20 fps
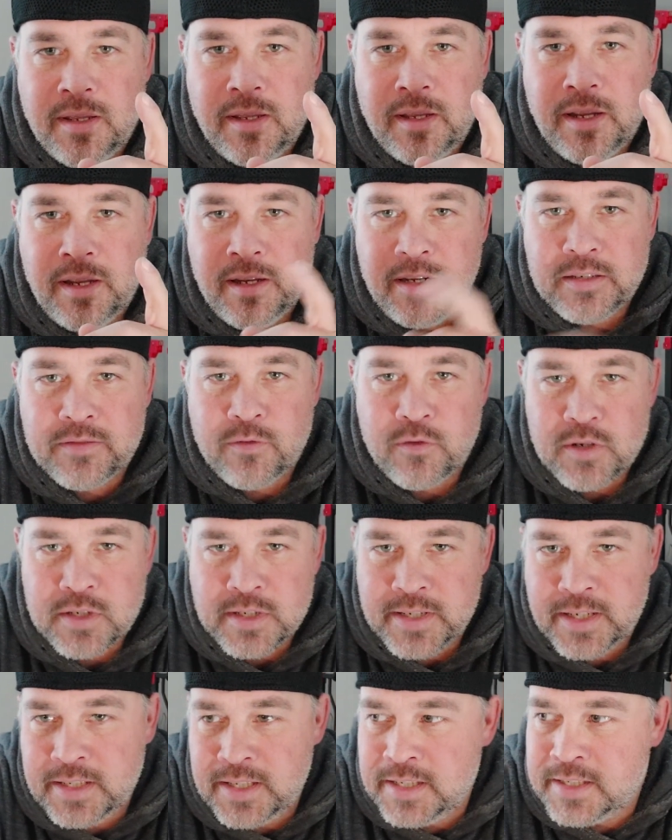Hey guys,
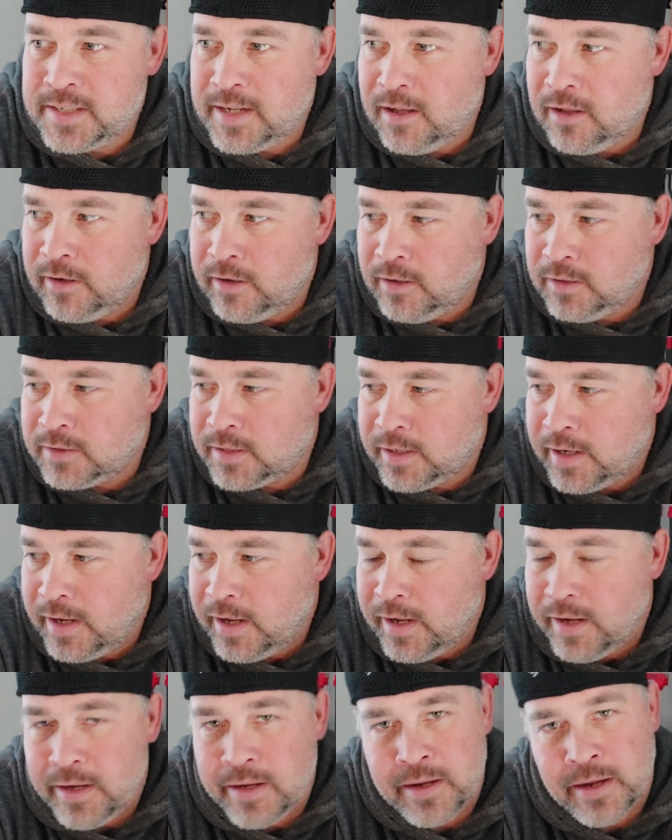460 Style here
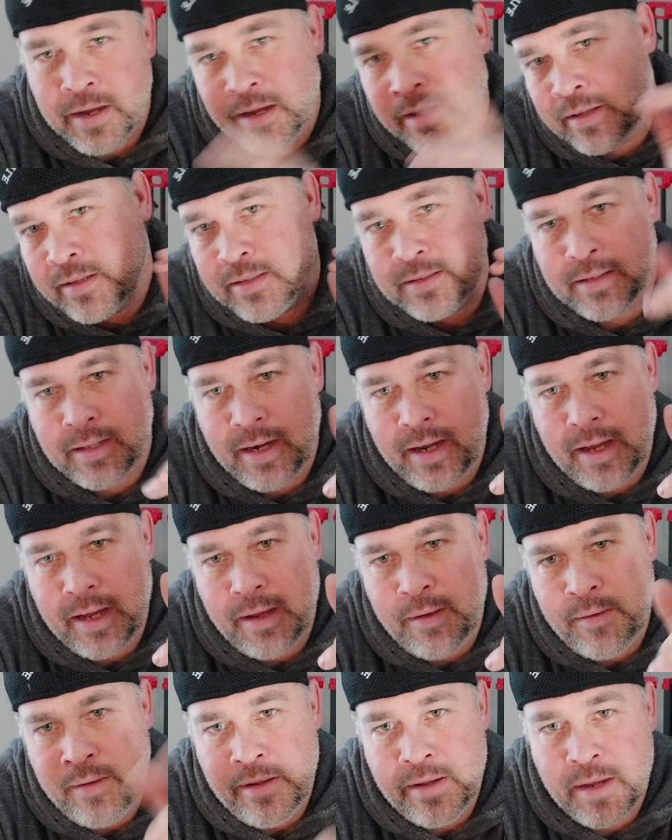today.
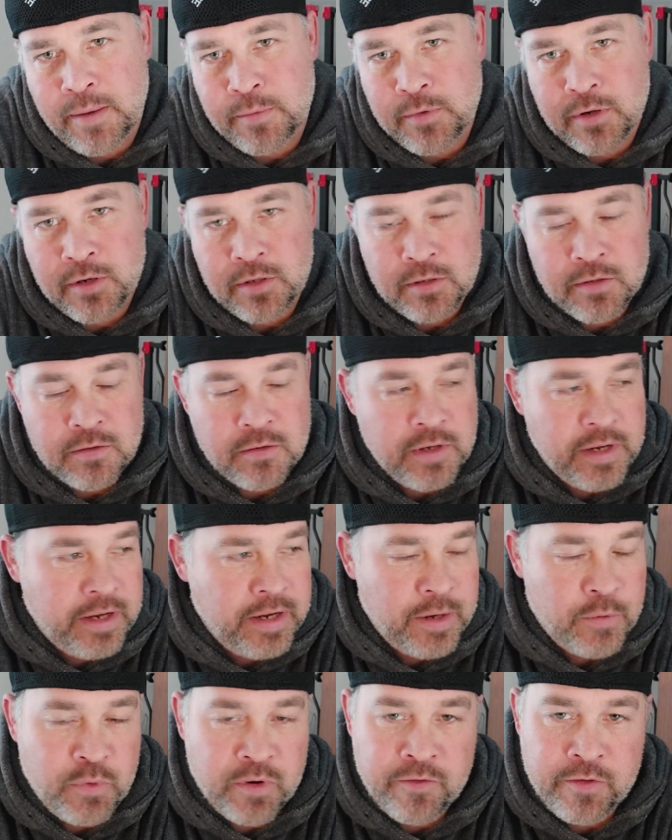Today I'm going to do
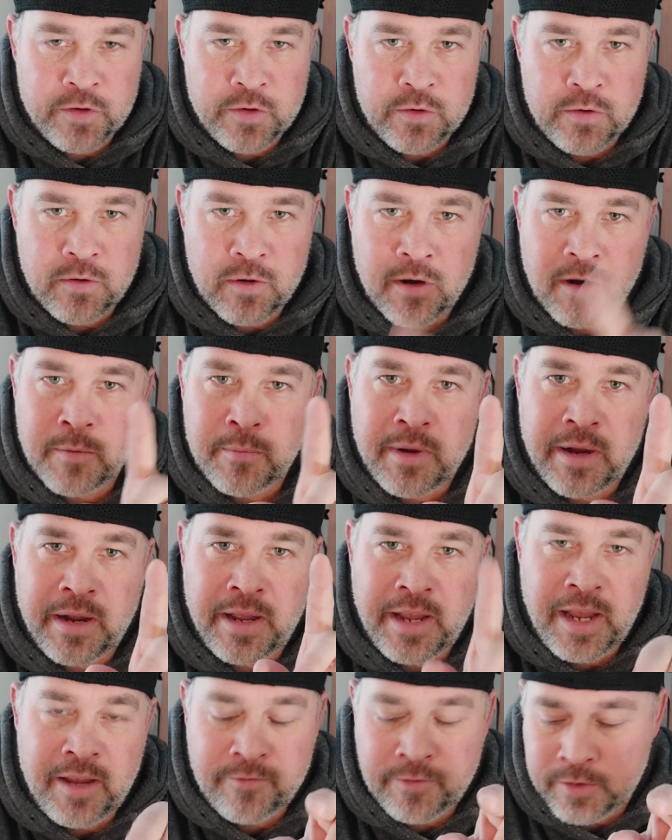a review on my
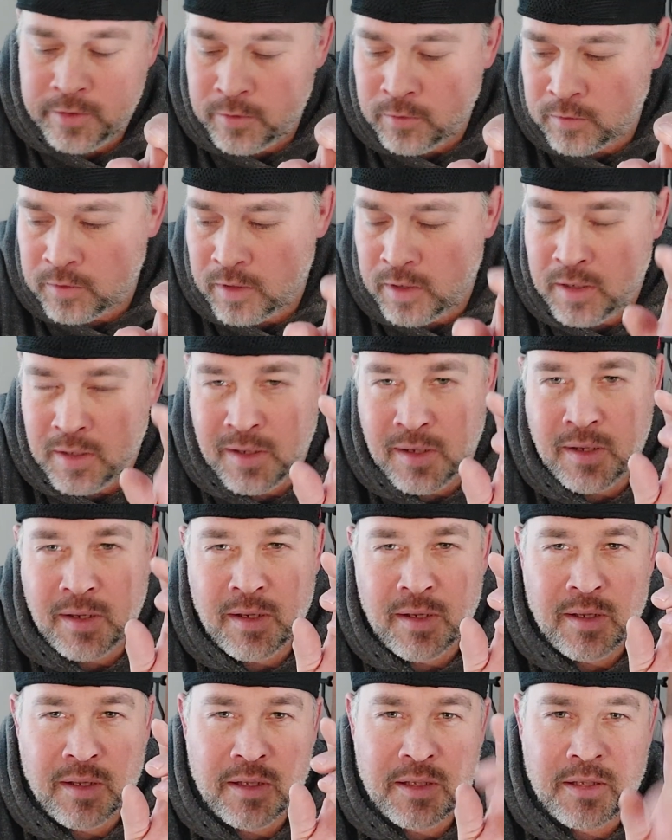Hatfield
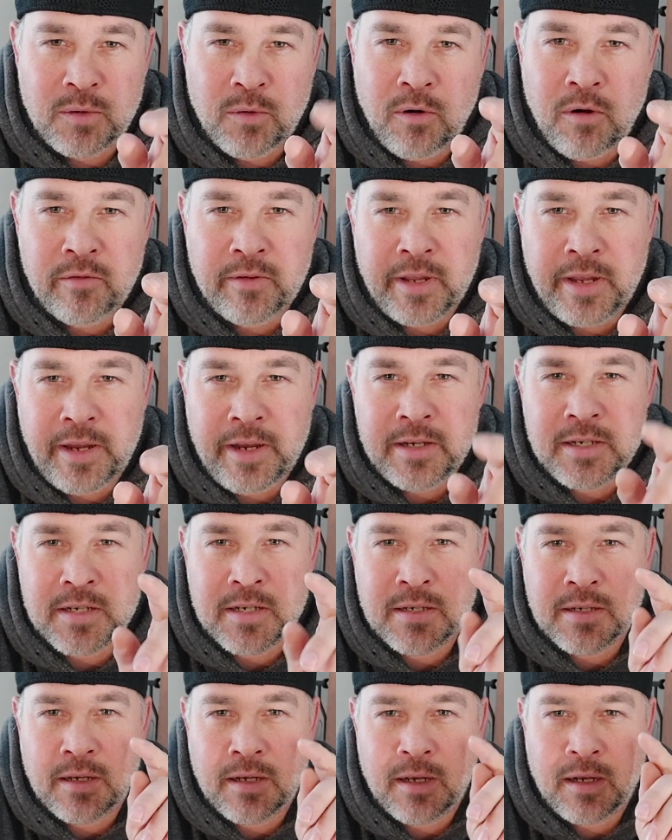12 gauge
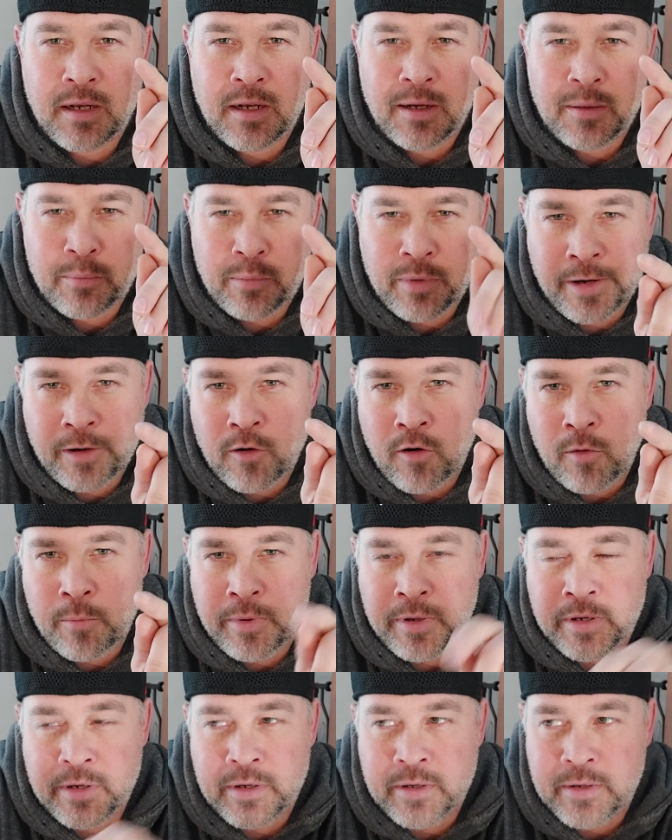break
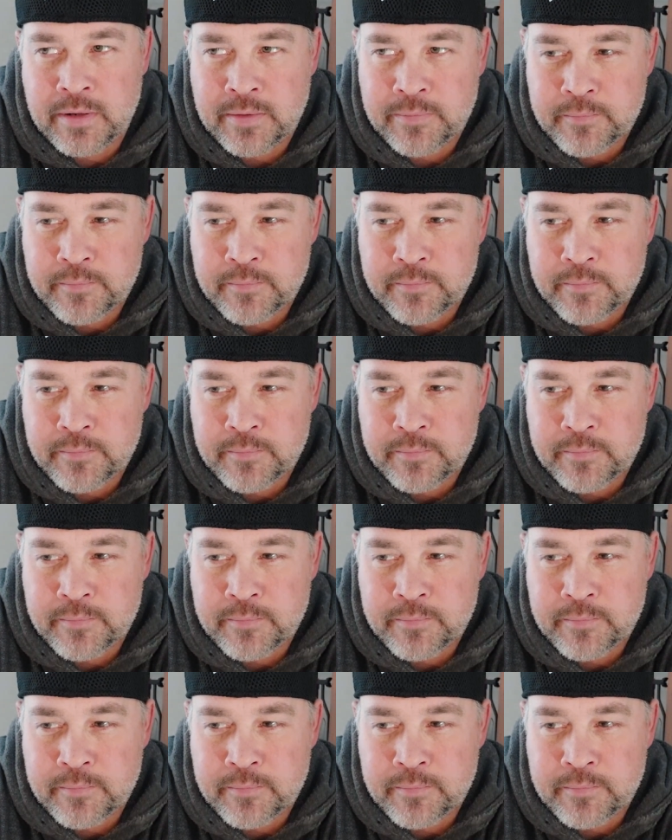open